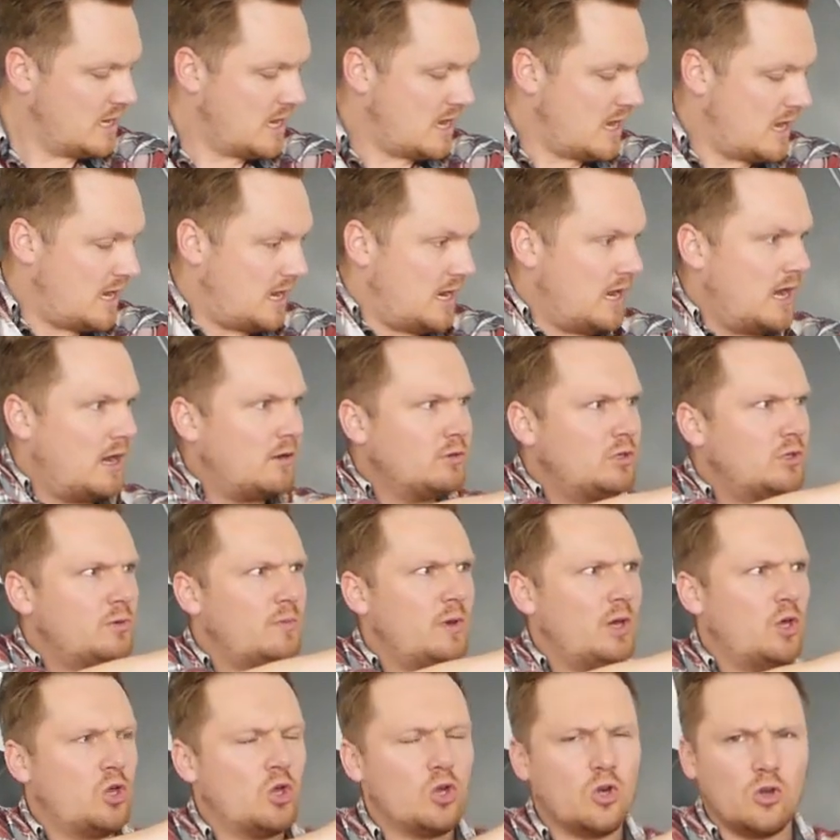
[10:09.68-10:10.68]
And now to
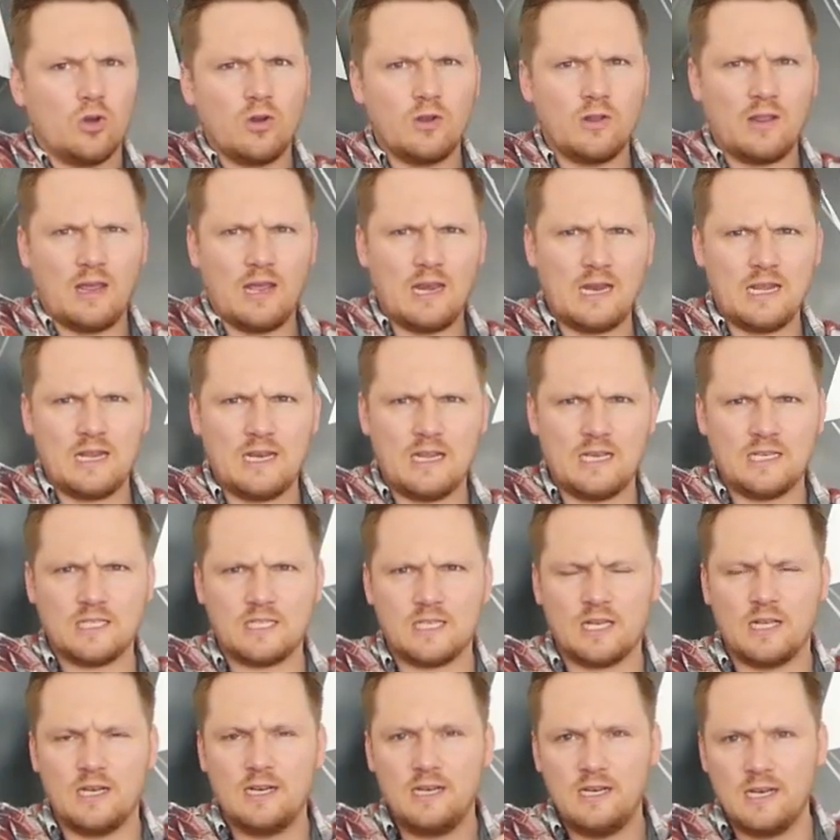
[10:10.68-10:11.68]
make sure that it
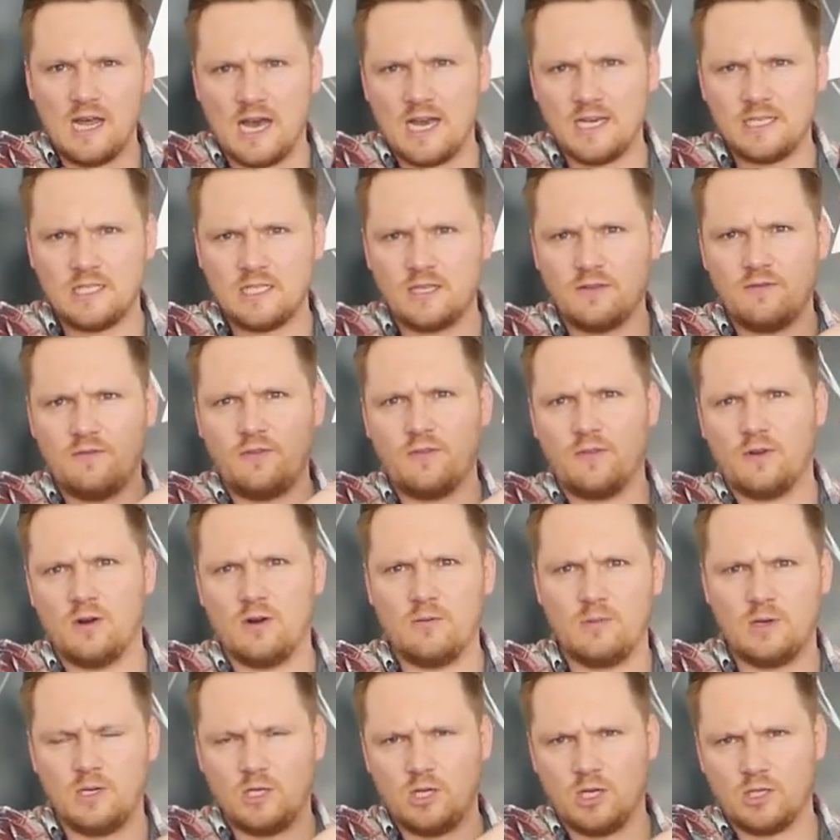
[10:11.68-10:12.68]
is nice and
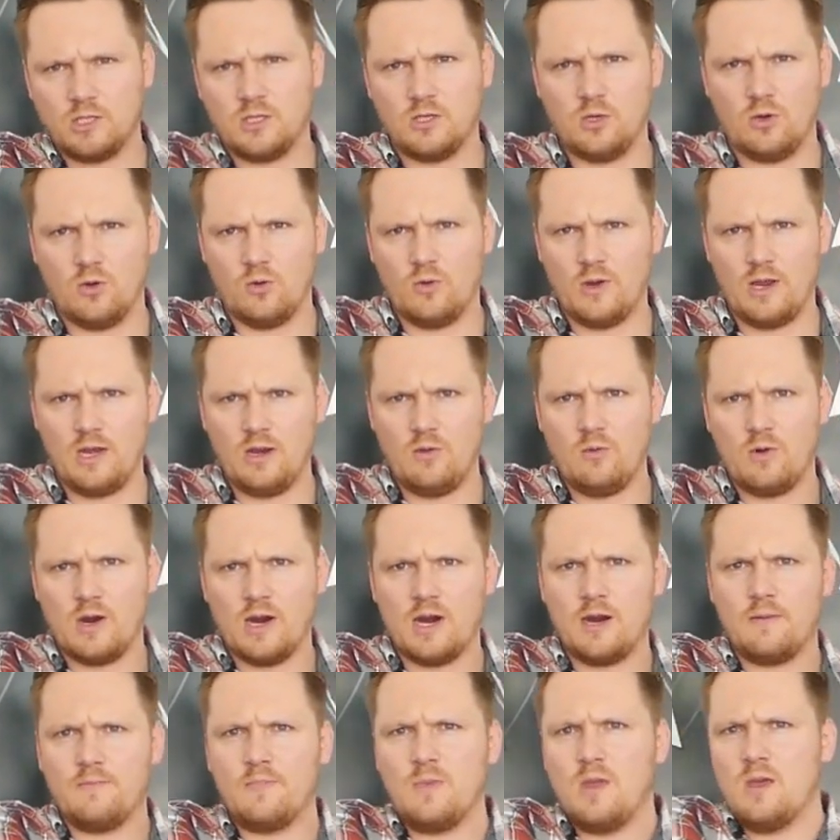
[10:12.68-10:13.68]
firm and doesn't go
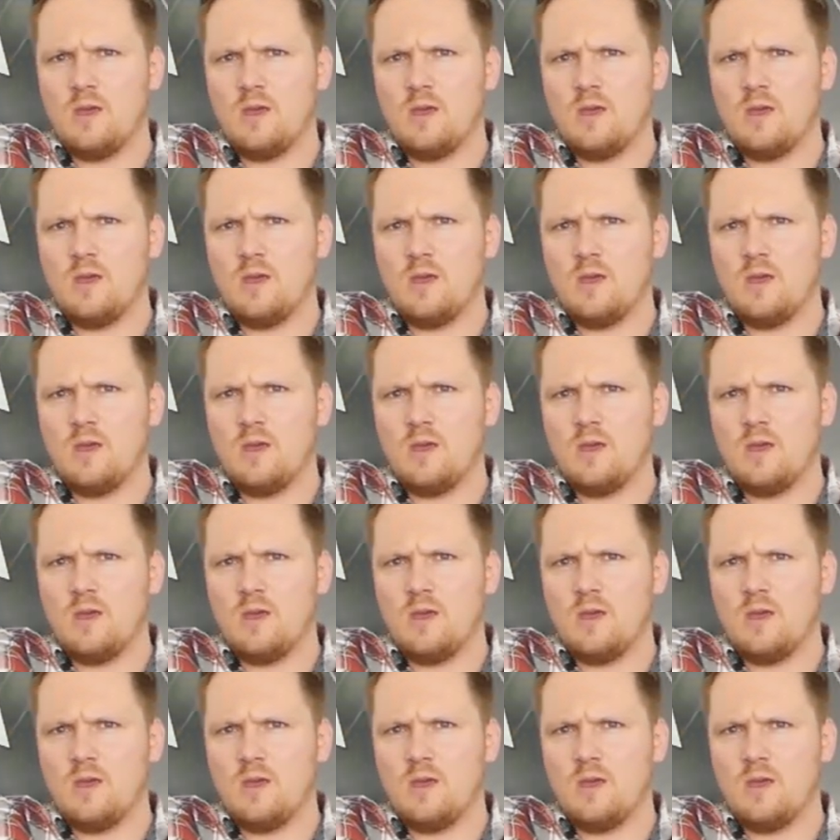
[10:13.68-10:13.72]
anywhere,